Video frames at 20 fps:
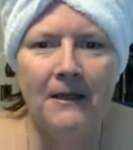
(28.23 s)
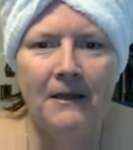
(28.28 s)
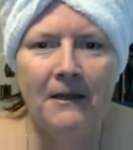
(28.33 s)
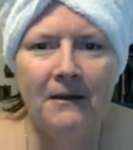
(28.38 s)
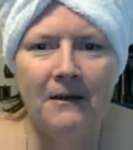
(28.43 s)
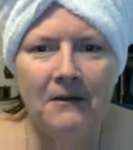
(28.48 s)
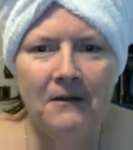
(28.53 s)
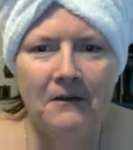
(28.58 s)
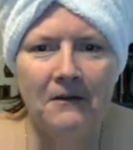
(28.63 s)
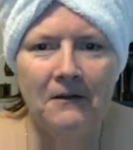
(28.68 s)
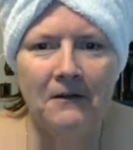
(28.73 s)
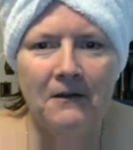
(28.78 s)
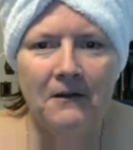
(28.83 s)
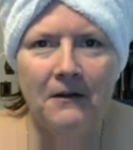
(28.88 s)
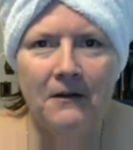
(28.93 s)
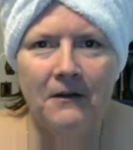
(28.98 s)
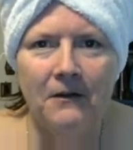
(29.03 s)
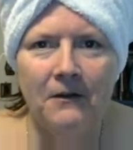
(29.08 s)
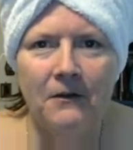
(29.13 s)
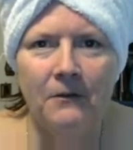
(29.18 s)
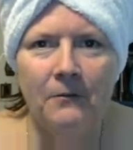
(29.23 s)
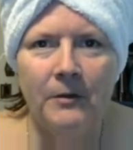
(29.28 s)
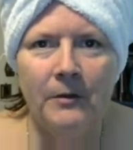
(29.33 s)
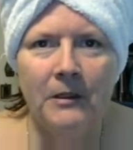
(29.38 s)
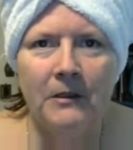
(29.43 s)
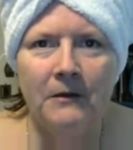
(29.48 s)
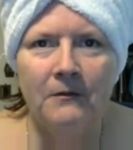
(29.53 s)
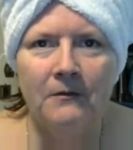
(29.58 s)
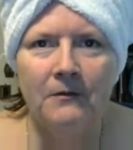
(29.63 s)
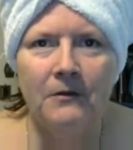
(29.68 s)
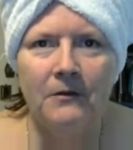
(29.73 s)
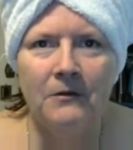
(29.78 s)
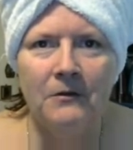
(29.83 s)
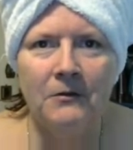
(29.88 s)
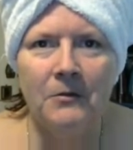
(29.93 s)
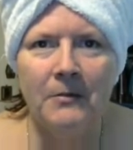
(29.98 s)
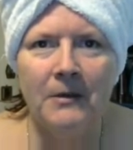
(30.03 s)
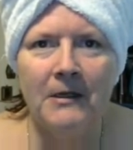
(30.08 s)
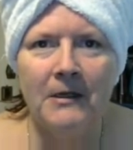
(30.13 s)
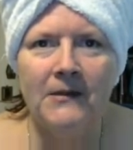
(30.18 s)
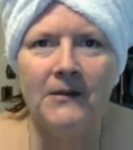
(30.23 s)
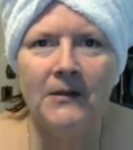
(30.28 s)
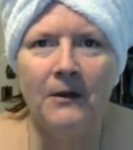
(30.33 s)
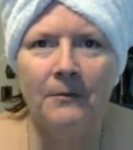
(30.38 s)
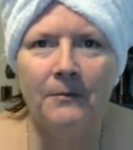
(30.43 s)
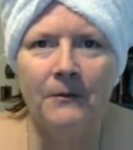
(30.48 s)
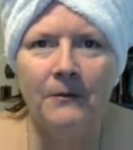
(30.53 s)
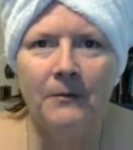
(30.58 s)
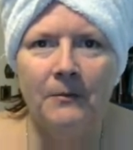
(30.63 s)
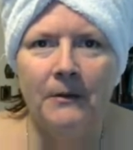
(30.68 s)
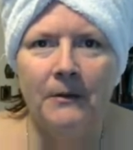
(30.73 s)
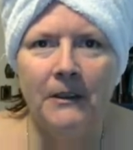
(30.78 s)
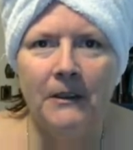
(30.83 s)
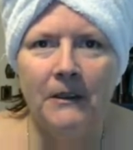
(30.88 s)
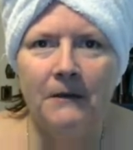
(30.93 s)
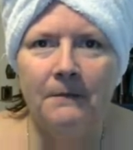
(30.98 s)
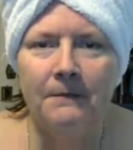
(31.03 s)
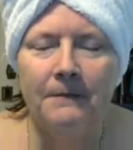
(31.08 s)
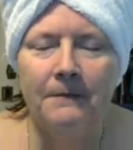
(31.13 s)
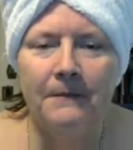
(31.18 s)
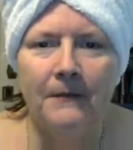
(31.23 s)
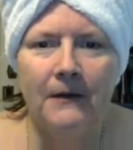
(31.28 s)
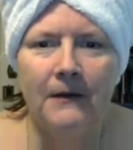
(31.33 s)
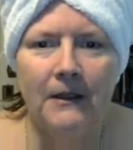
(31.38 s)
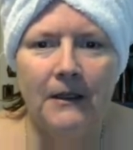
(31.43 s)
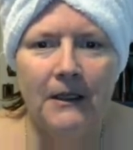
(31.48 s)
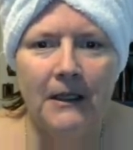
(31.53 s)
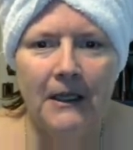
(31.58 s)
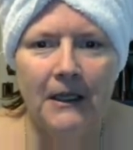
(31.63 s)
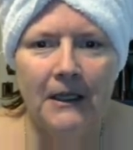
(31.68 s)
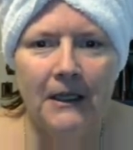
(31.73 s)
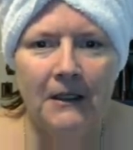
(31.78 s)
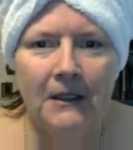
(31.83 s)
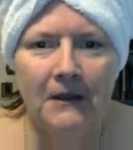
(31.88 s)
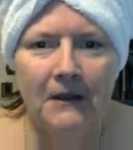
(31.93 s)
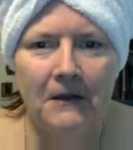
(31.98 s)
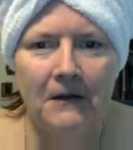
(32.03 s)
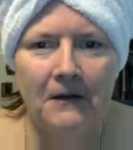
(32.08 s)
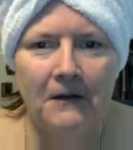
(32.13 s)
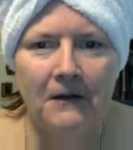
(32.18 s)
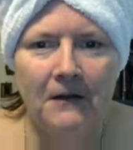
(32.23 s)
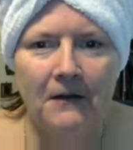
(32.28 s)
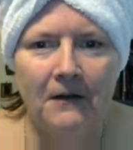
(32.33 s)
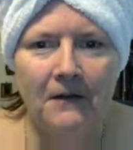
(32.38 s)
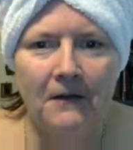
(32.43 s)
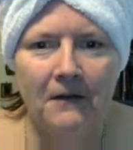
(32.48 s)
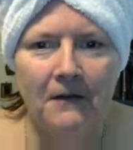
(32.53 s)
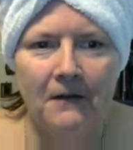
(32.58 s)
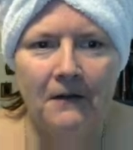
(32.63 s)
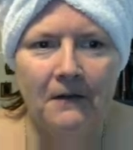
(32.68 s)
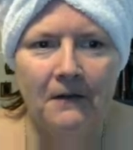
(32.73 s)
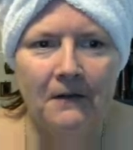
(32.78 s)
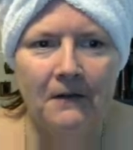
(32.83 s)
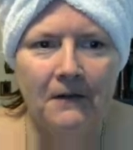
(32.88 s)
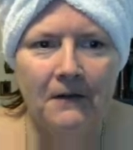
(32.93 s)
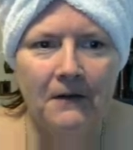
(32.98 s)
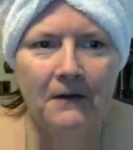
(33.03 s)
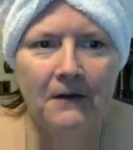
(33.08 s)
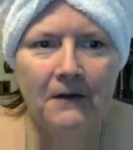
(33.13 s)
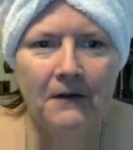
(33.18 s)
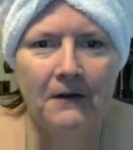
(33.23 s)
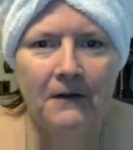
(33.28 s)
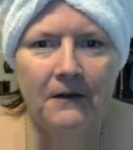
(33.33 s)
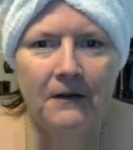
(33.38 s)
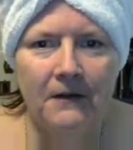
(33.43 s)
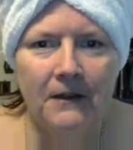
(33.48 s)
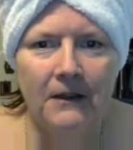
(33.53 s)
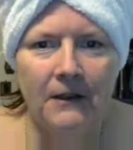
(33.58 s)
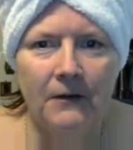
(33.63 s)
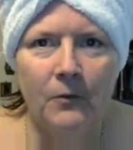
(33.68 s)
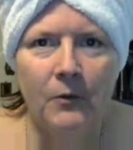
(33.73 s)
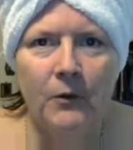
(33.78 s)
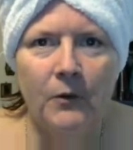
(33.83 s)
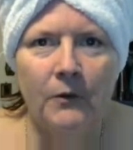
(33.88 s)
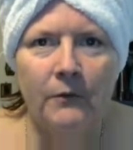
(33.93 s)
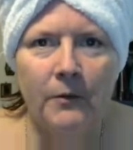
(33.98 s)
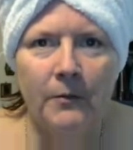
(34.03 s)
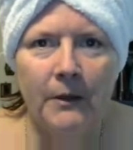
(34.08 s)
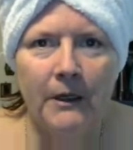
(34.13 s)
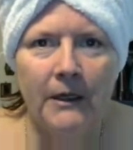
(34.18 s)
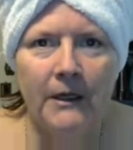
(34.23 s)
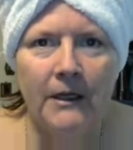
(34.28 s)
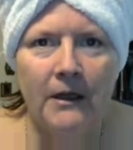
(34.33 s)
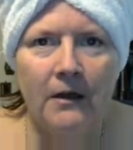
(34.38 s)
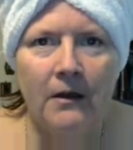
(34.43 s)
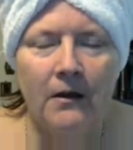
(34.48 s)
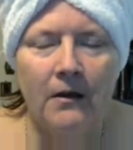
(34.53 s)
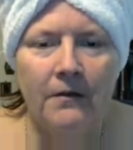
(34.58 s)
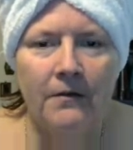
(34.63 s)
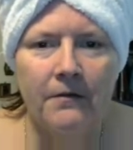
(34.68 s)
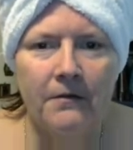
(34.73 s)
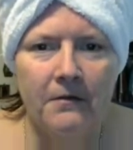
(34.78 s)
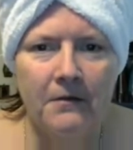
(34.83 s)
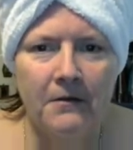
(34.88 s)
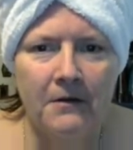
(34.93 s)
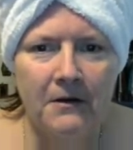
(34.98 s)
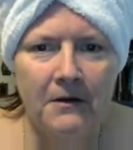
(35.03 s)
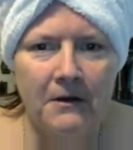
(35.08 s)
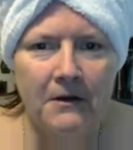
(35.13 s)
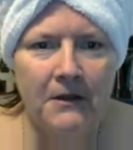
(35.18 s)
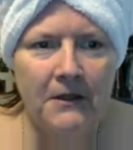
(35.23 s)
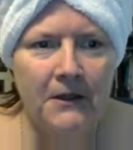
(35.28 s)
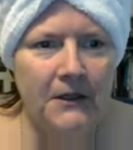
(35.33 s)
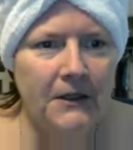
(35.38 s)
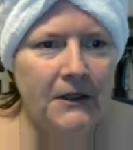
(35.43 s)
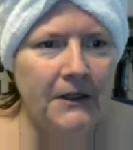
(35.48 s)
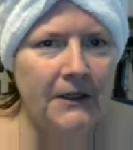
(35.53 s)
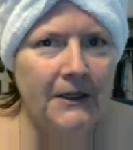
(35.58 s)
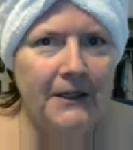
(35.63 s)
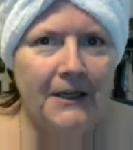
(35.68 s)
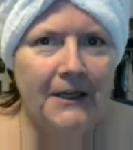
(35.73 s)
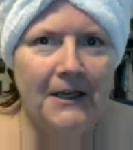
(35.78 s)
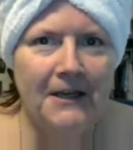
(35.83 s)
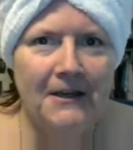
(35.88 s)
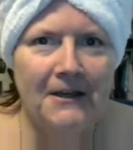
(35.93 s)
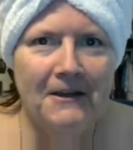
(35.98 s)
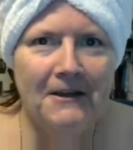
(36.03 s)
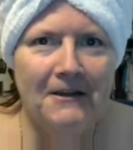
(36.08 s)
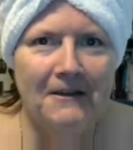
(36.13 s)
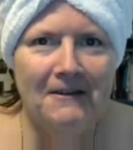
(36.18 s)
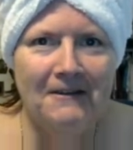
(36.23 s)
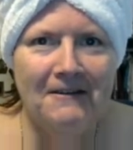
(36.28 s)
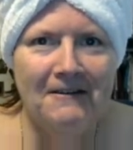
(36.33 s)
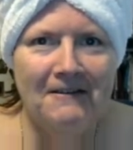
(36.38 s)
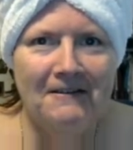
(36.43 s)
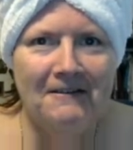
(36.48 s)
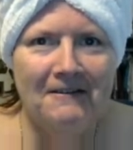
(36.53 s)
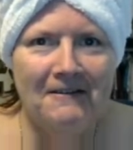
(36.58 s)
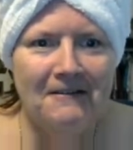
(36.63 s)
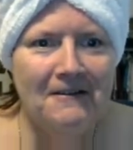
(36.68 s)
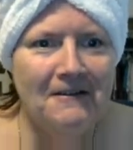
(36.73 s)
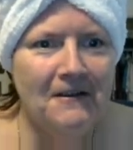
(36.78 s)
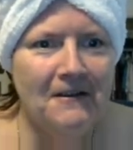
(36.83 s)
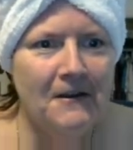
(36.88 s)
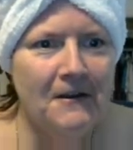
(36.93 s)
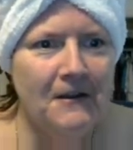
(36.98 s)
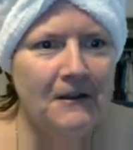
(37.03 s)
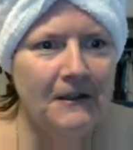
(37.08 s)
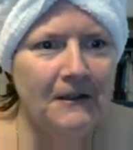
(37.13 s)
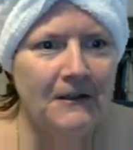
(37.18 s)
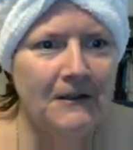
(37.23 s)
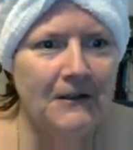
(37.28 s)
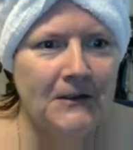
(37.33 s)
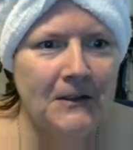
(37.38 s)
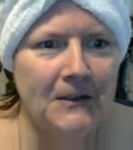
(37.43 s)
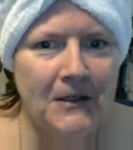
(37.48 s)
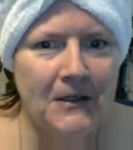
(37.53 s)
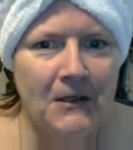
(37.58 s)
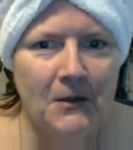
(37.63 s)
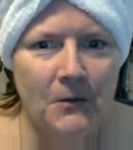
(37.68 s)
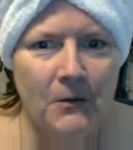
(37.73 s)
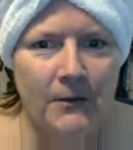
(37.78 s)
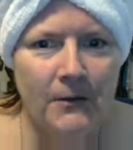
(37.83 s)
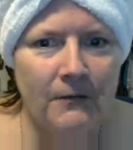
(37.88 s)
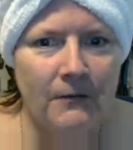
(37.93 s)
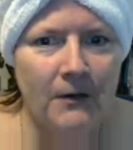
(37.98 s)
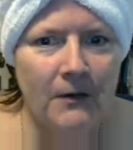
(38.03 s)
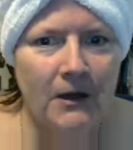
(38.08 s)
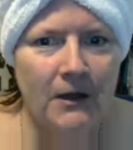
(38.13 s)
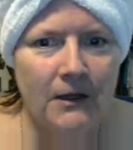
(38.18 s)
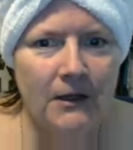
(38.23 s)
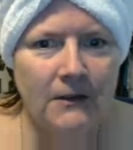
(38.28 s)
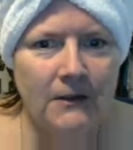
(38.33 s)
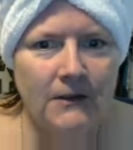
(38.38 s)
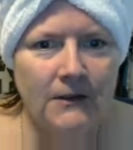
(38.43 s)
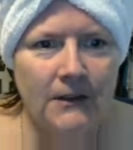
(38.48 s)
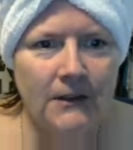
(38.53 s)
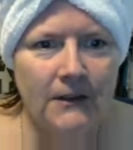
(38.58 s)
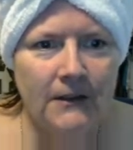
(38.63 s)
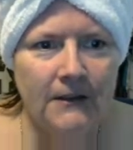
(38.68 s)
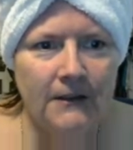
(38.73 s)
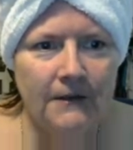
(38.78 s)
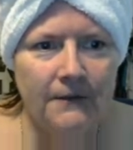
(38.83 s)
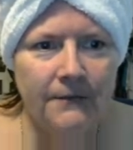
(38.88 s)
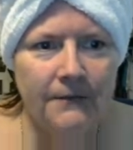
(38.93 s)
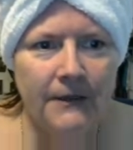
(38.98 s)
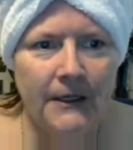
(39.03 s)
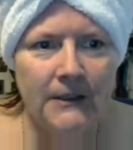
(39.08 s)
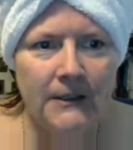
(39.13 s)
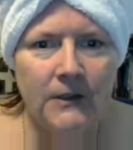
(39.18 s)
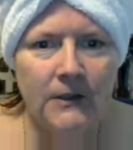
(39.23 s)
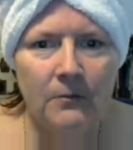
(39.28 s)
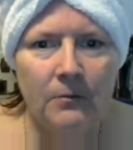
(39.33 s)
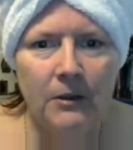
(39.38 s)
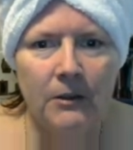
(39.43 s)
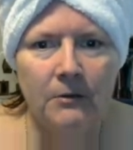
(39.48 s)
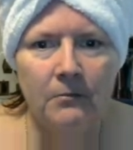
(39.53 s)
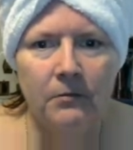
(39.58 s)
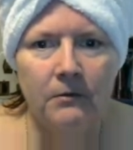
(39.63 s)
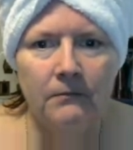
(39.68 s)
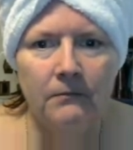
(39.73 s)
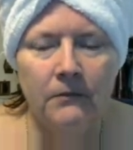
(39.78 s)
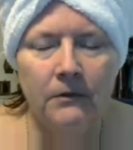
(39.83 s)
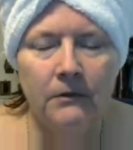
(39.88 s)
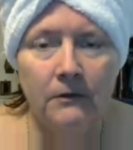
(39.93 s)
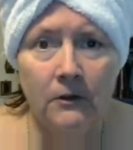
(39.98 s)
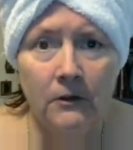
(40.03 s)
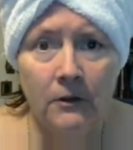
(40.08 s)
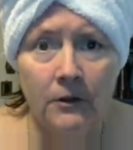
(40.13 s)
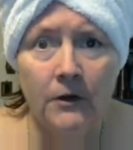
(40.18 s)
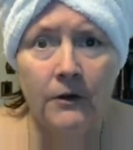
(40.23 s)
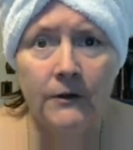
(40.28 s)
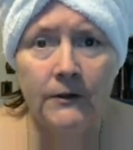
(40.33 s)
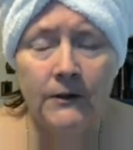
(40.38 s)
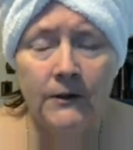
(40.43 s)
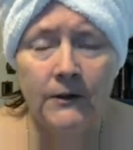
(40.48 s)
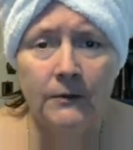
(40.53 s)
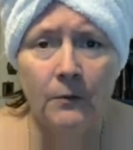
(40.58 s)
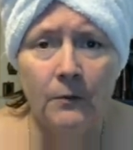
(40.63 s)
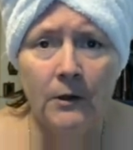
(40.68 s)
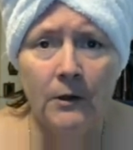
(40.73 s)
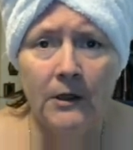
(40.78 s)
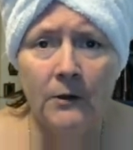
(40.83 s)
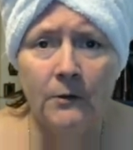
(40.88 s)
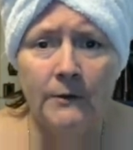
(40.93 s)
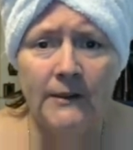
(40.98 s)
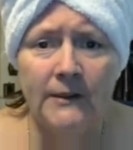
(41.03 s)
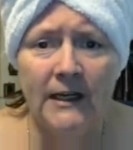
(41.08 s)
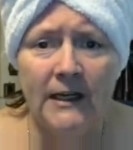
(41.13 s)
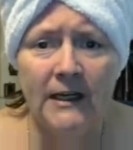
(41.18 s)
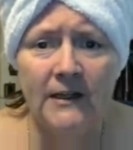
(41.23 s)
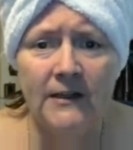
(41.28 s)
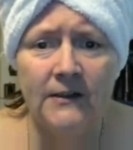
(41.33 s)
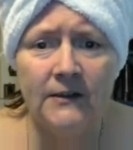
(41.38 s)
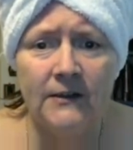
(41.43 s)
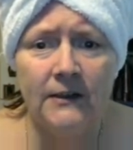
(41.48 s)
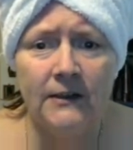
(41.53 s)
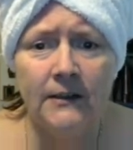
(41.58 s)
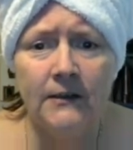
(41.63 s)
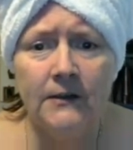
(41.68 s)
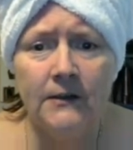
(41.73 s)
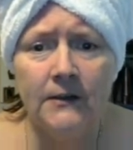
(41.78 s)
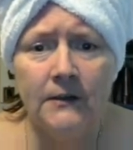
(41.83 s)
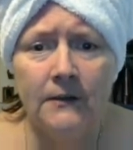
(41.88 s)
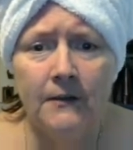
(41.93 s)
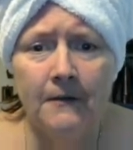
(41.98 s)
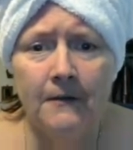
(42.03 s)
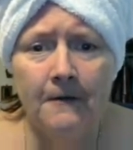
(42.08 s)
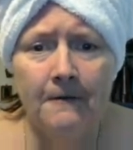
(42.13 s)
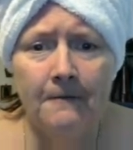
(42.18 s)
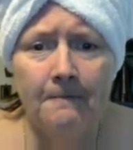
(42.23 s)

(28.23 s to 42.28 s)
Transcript: and you've been tremendous help to me and improving my health. And let's see here, we've got fasting blood glucose this morning was 86.